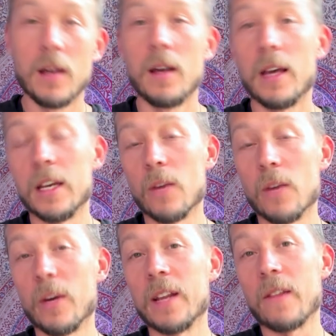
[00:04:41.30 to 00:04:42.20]
And here
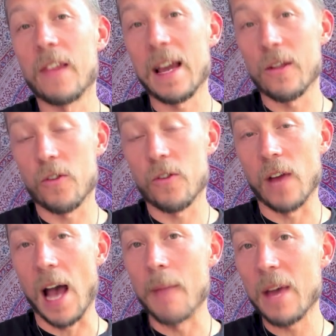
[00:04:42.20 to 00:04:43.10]
we're hitting the second string.
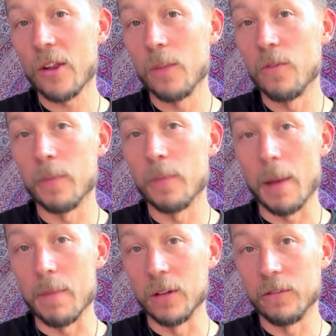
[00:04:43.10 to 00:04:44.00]
I'm actually moving my
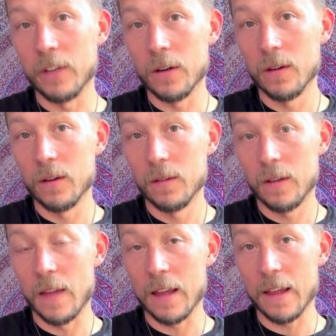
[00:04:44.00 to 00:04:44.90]
middle finger
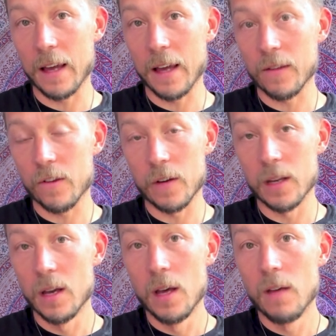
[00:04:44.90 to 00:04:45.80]
to that second string.
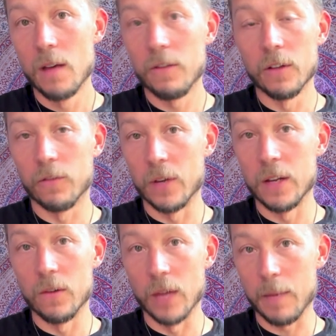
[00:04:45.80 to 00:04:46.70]
Feel free to
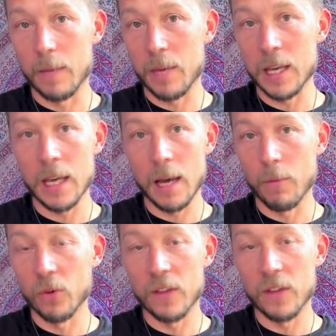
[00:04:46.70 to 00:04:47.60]
do like pinky on
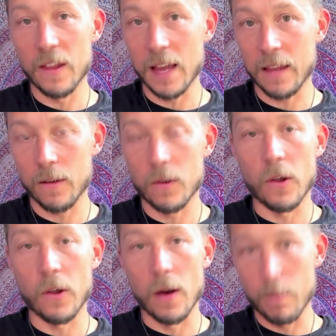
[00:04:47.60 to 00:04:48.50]
both these next, or
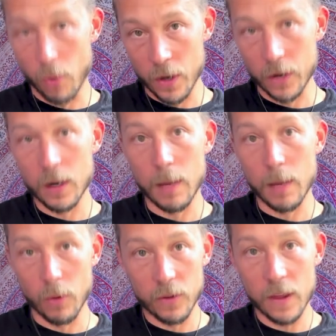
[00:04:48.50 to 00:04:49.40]
sorry, pointer on
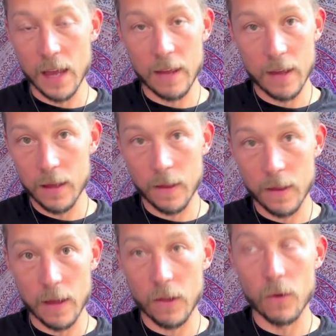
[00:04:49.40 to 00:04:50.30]
both these next hits.
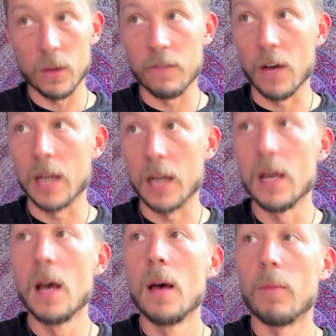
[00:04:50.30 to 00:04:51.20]
That's totally fine.
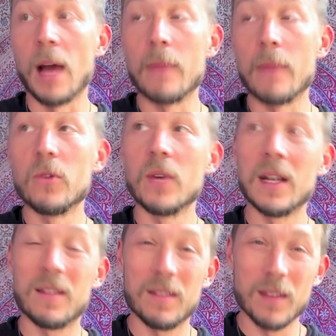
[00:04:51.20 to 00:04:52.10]
But I'm doing
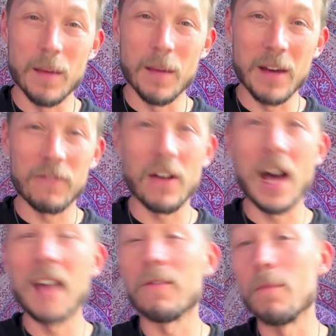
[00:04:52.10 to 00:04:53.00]
thumb on
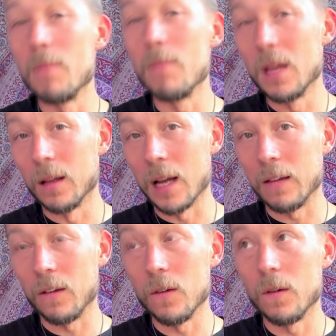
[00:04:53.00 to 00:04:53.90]
5, middle on
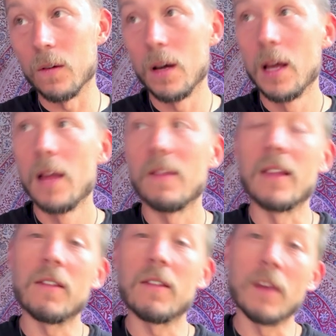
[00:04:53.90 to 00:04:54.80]
2. Then
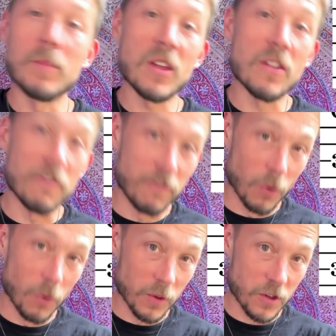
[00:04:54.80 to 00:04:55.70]
the thumb does the
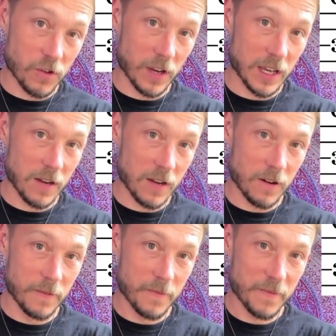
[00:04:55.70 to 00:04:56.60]
4th string here,
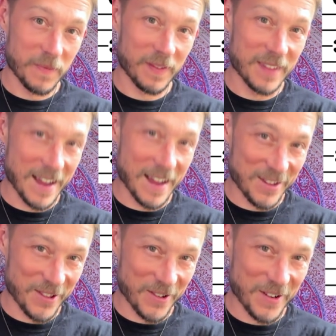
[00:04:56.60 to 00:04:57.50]
not the
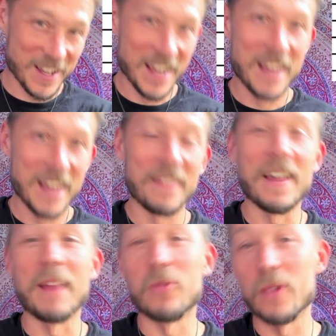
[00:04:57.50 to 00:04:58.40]
3rd.
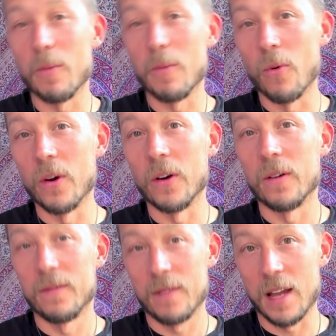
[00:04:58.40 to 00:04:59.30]
Then I'm doing the pointer
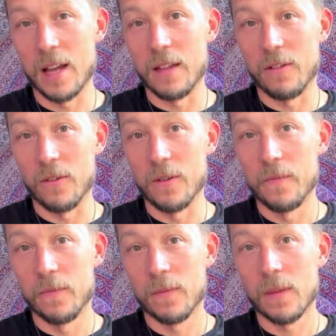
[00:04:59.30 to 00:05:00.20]
on the 3rd,
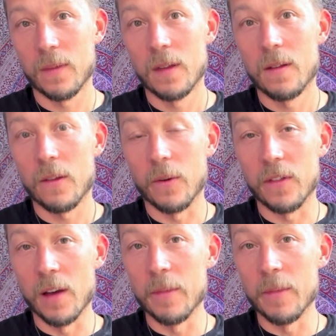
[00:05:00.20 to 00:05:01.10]
So our
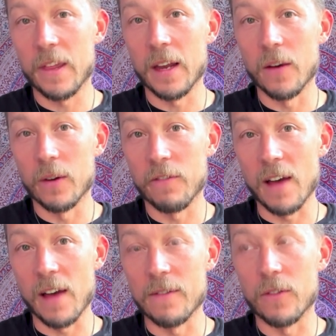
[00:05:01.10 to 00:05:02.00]
thumb, instead of going to
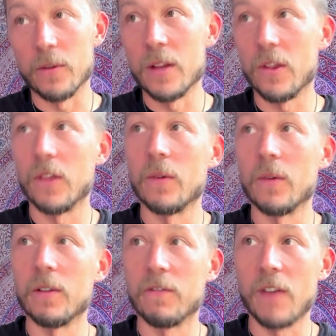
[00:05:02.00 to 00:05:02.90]
5 to 3, is just
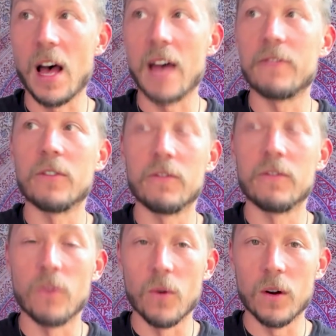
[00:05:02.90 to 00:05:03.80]
doing 5 to
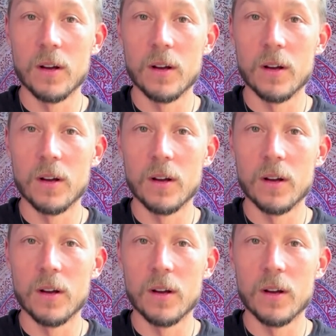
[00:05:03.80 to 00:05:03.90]
4.